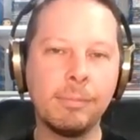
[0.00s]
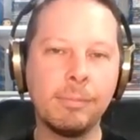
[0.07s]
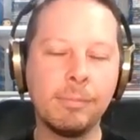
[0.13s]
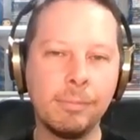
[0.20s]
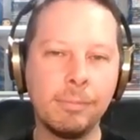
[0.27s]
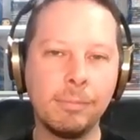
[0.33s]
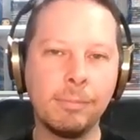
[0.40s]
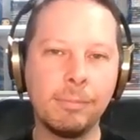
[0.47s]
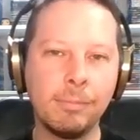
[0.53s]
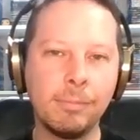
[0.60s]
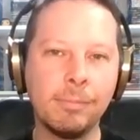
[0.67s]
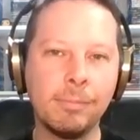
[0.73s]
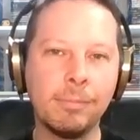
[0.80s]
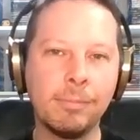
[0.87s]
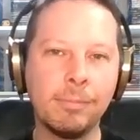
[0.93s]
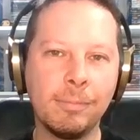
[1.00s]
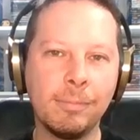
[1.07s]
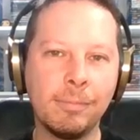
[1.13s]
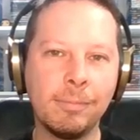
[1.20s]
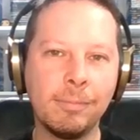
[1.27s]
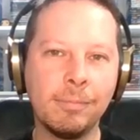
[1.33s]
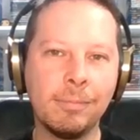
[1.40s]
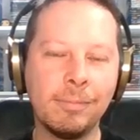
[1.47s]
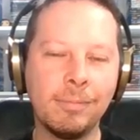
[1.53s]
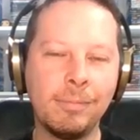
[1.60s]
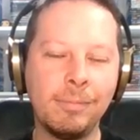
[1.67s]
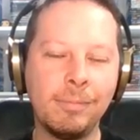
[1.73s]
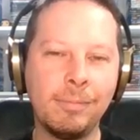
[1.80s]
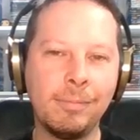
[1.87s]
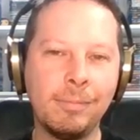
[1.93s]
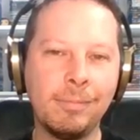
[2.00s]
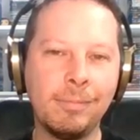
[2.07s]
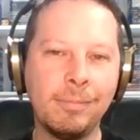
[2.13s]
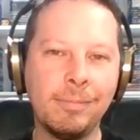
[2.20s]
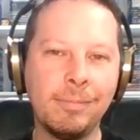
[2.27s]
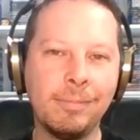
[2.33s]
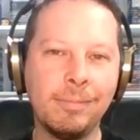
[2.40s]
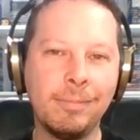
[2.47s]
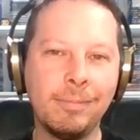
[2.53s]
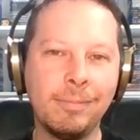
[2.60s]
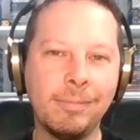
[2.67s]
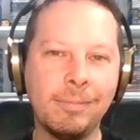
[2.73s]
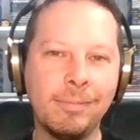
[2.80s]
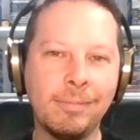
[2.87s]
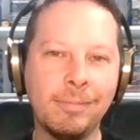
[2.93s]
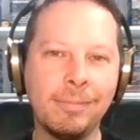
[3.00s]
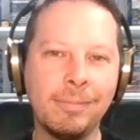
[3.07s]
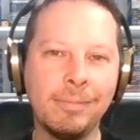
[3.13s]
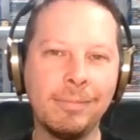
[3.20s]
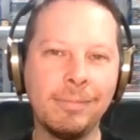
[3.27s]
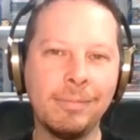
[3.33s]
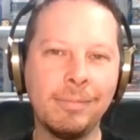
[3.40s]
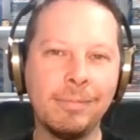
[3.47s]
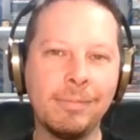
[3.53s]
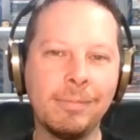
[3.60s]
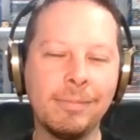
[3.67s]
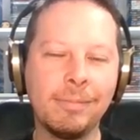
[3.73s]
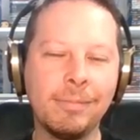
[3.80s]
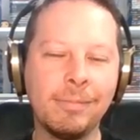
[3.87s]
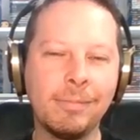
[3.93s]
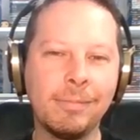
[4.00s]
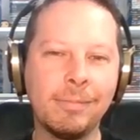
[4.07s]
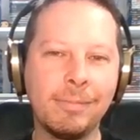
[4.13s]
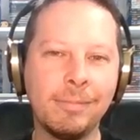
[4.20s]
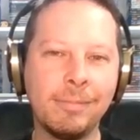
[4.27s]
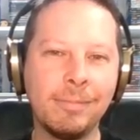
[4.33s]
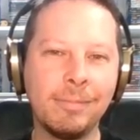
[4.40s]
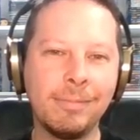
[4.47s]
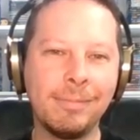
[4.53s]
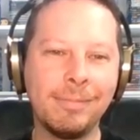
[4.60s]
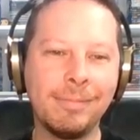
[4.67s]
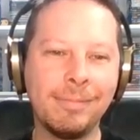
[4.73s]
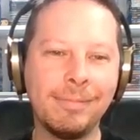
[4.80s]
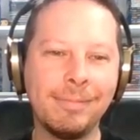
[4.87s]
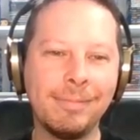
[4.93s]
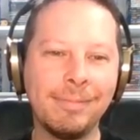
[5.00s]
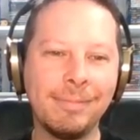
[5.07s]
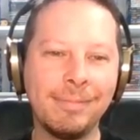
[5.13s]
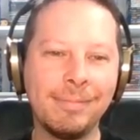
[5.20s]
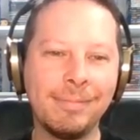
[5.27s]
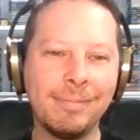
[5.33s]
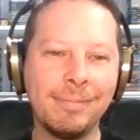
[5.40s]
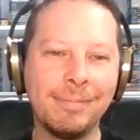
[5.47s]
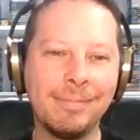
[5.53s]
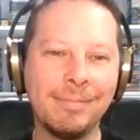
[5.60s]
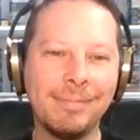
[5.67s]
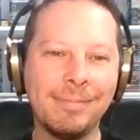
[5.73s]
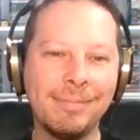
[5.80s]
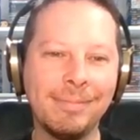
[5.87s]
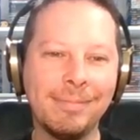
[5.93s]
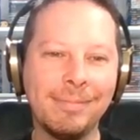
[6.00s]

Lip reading: (not speaking)